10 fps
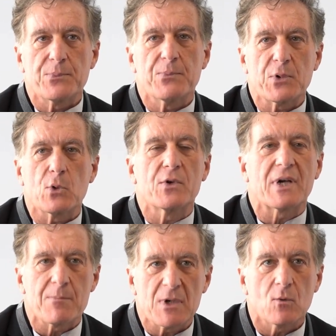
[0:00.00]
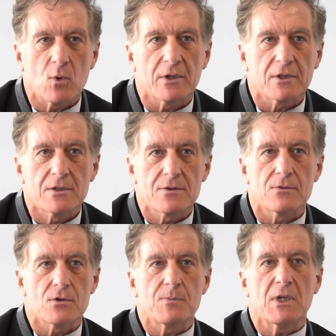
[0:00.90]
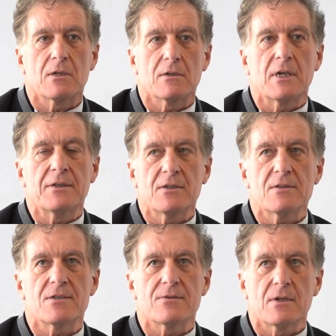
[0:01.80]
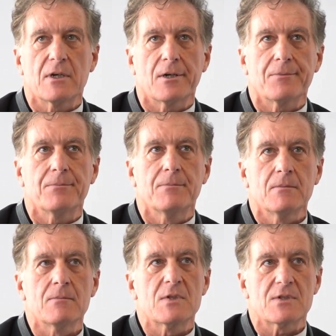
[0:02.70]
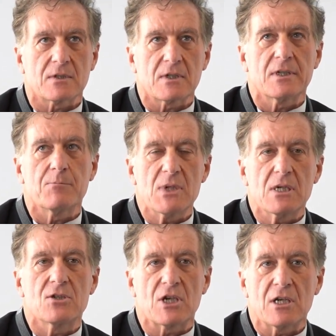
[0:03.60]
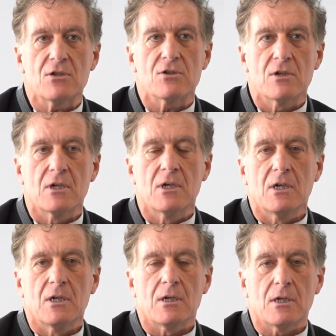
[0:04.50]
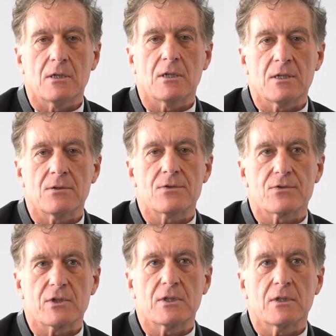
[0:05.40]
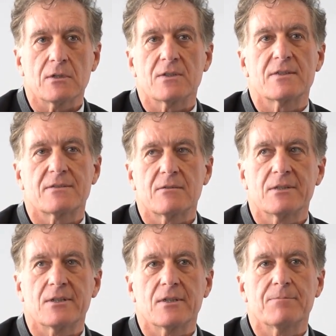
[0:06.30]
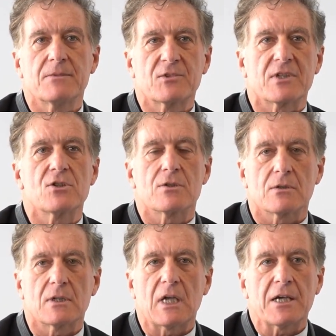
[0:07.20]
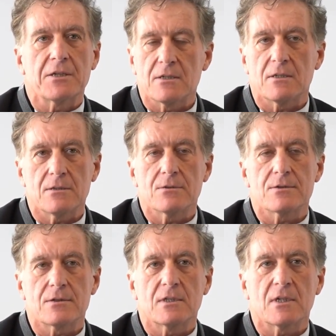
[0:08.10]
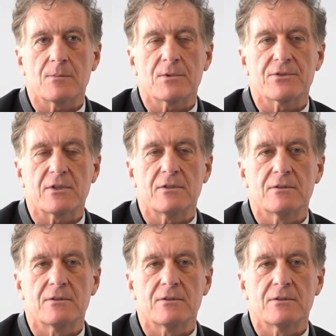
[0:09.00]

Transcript: programming work, so to speak. And this is certainly a big change in the industry, in the traditional IT industry, I must say.